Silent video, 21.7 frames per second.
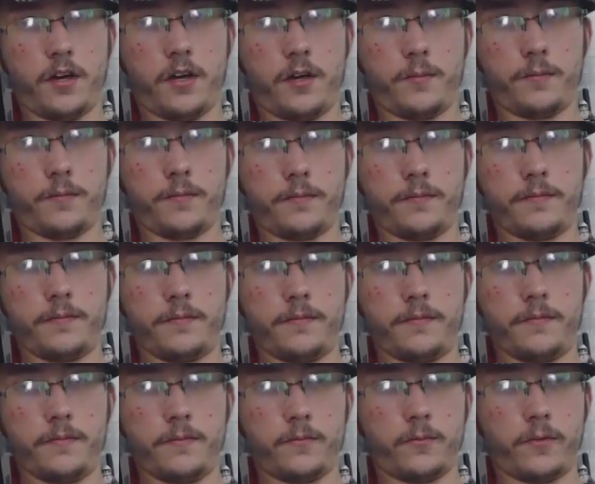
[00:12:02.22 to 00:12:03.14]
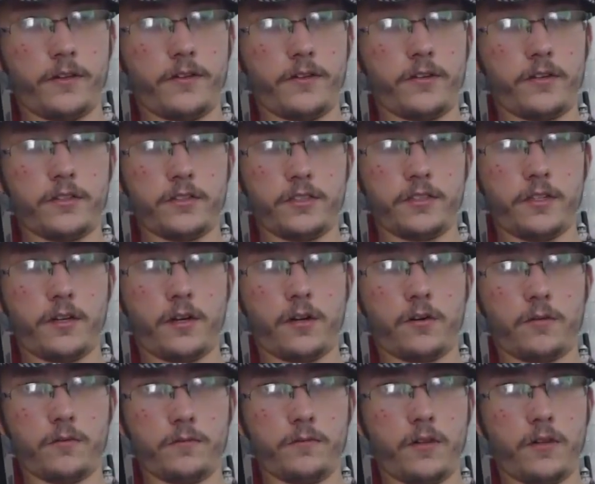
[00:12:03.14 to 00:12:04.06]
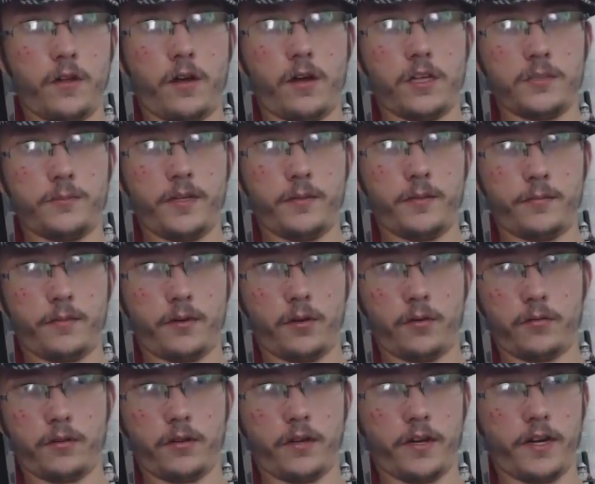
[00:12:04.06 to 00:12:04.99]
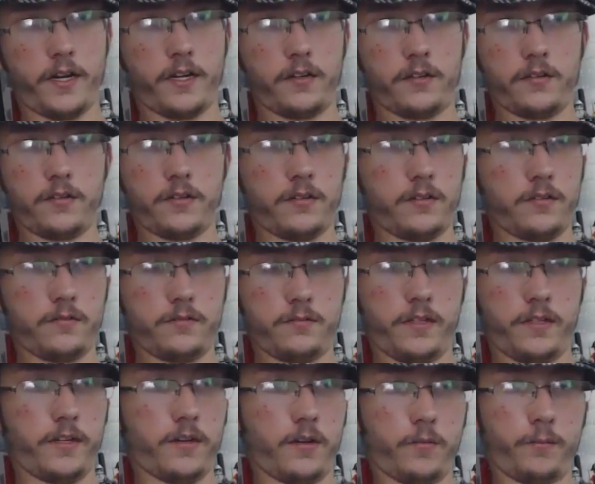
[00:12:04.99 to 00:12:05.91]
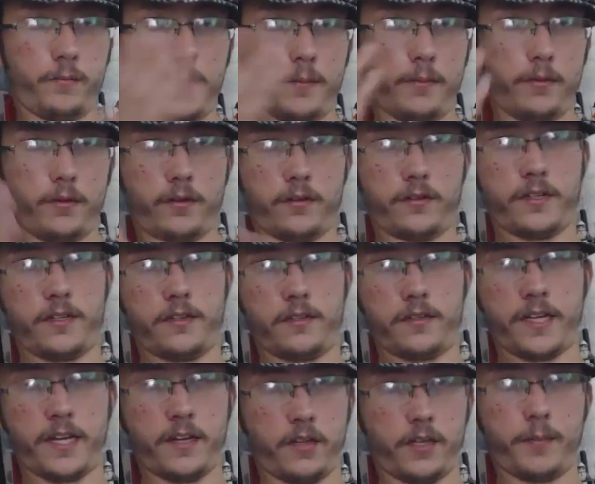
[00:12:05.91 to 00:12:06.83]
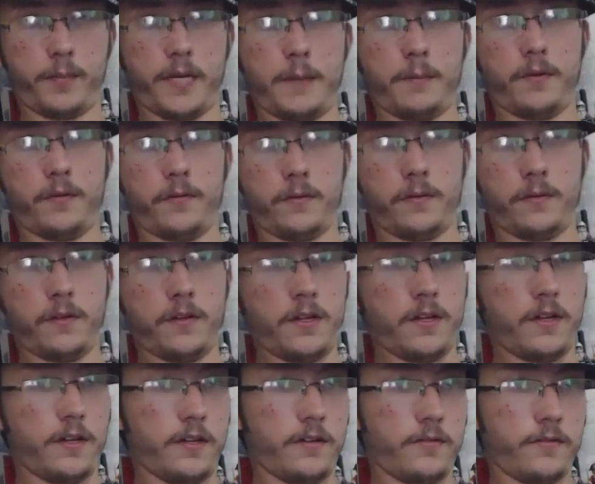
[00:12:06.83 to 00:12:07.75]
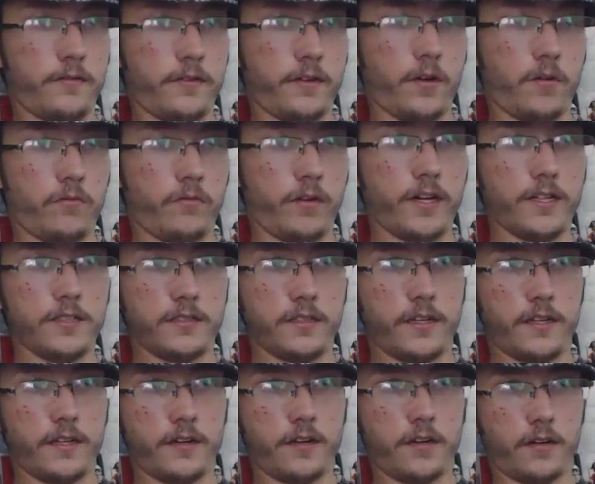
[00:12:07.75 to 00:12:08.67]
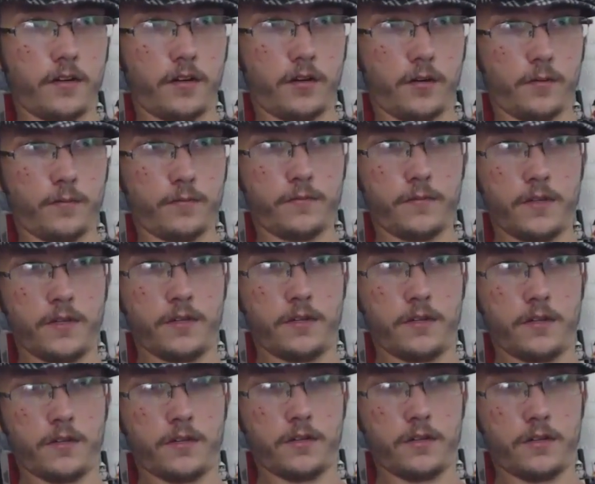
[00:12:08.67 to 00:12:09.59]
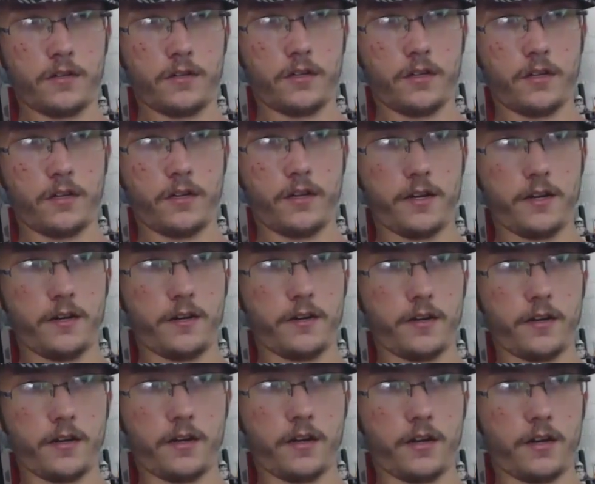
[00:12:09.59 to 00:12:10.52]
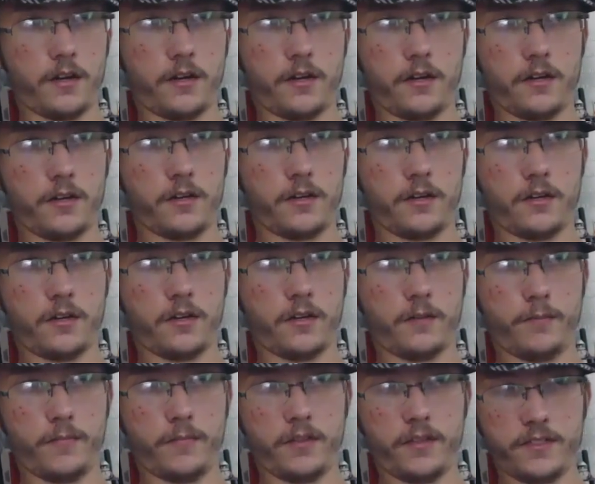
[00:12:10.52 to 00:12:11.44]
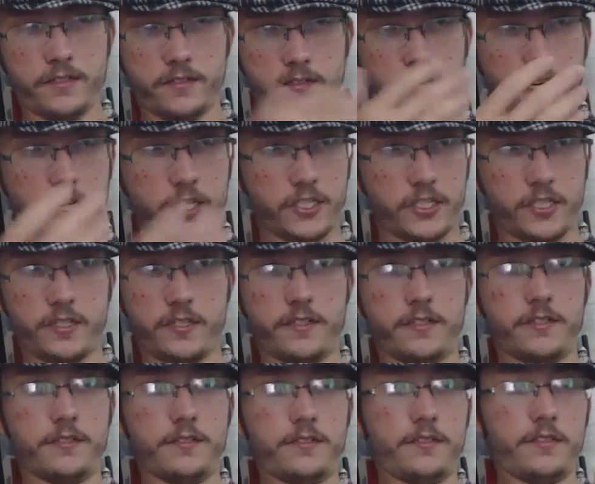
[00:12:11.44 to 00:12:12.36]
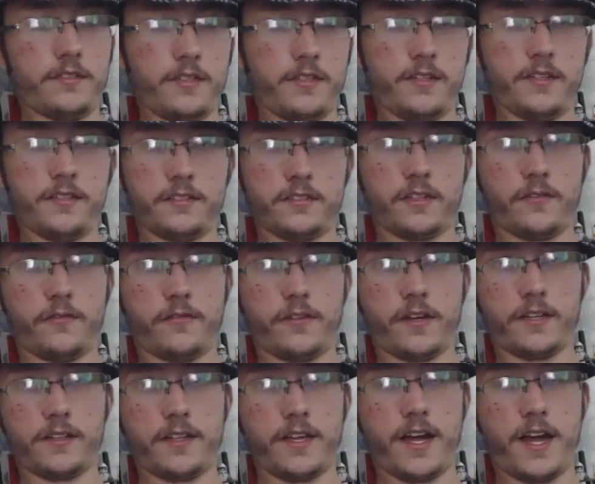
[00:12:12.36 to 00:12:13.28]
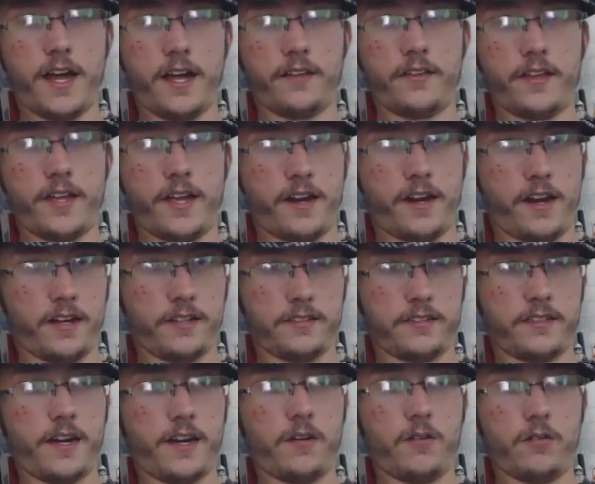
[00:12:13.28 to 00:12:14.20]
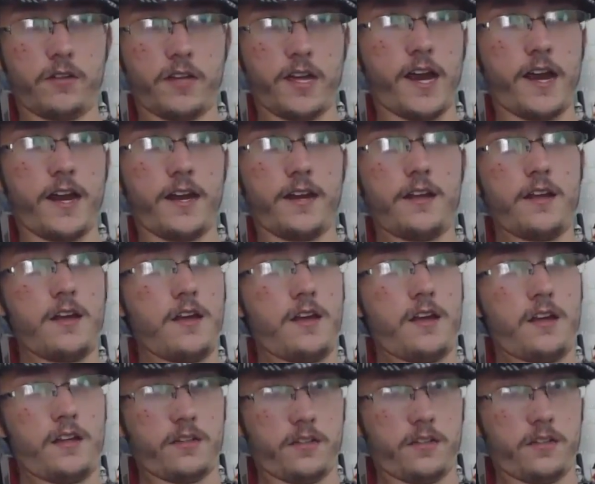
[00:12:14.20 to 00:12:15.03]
um, when there's you know laws being broke, like or you know people killing people for no reason, um, and uh, uh, molestations and stuff like that. And then I say, okay,